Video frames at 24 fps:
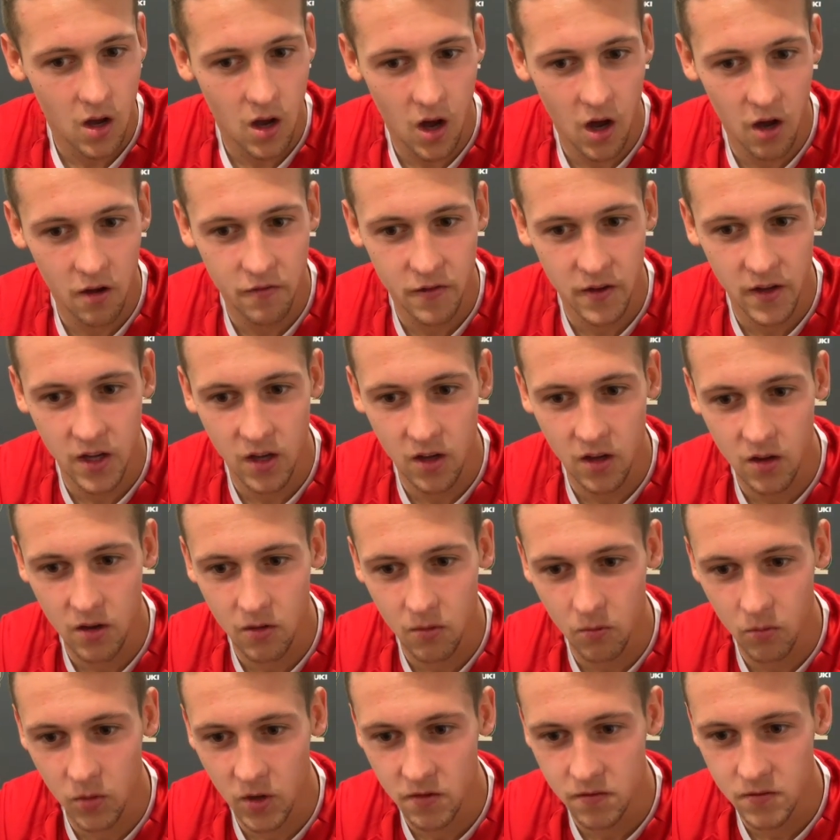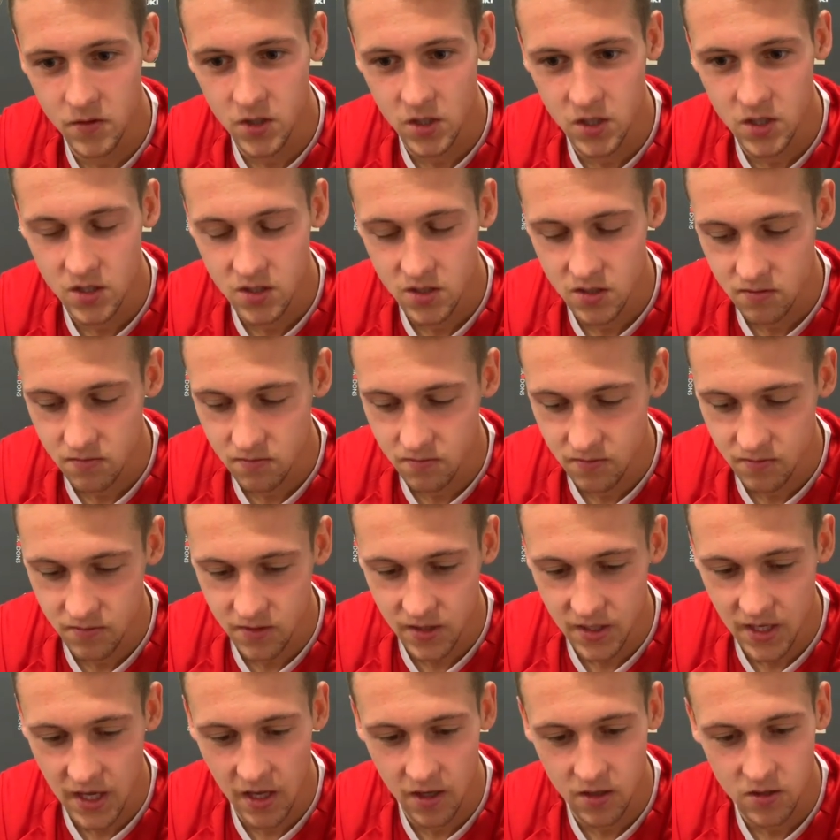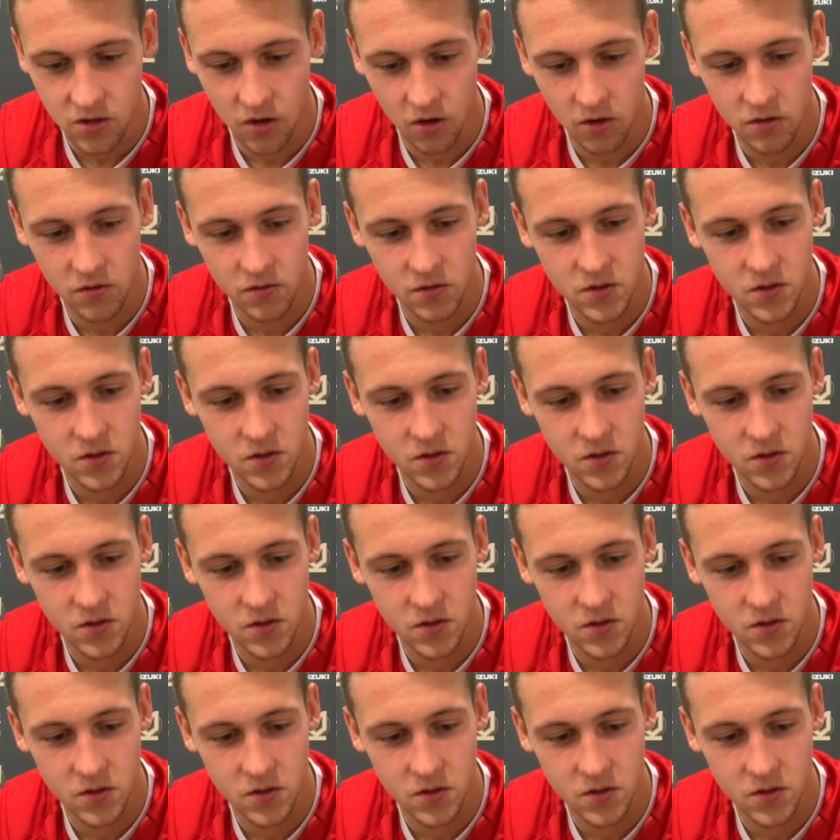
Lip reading: I think we've just kicked on